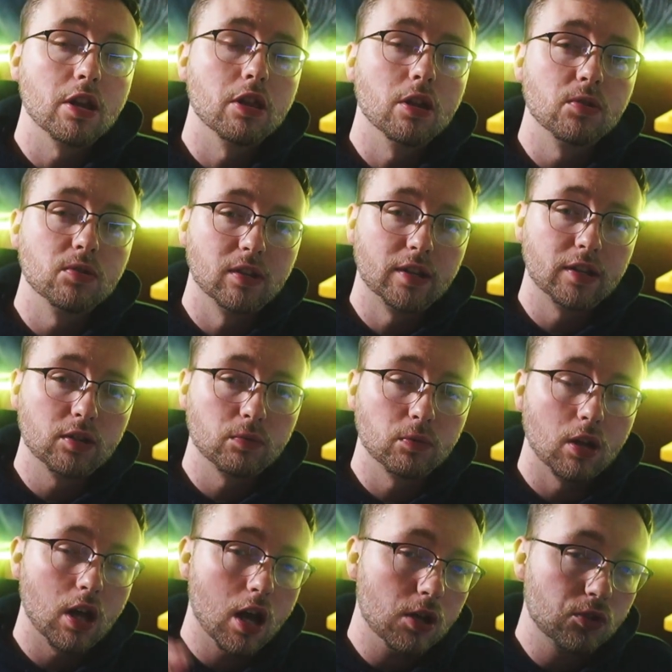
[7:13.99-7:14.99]
Those links will
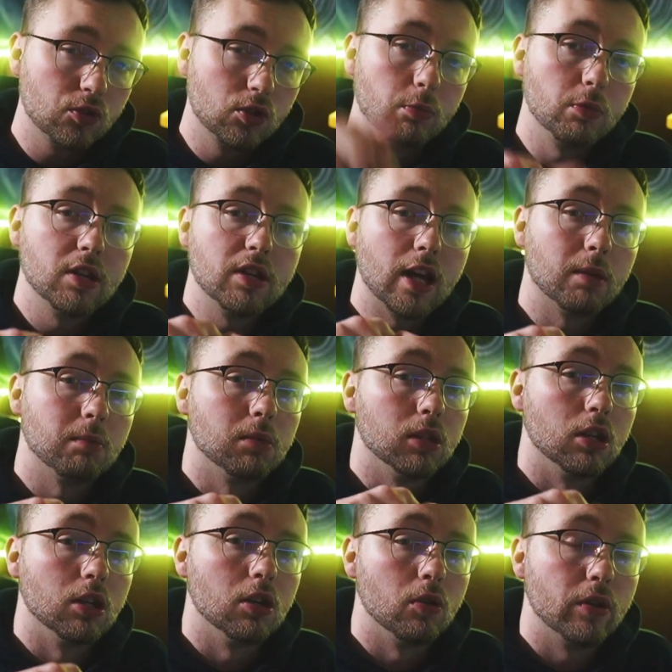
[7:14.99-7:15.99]
also be down
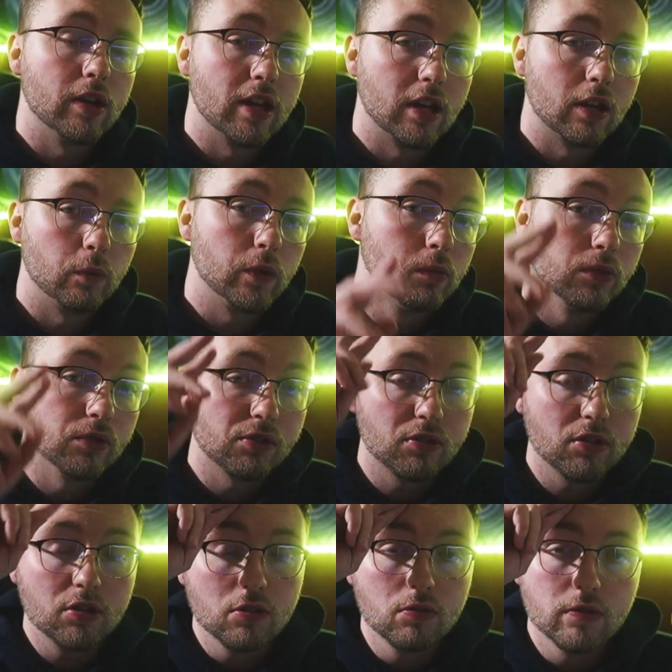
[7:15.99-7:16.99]
below, and we will
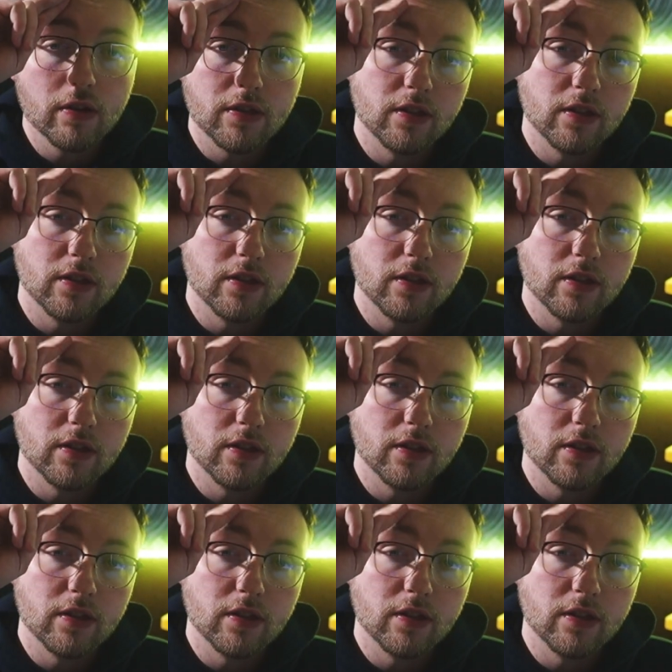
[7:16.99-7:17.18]
see you in the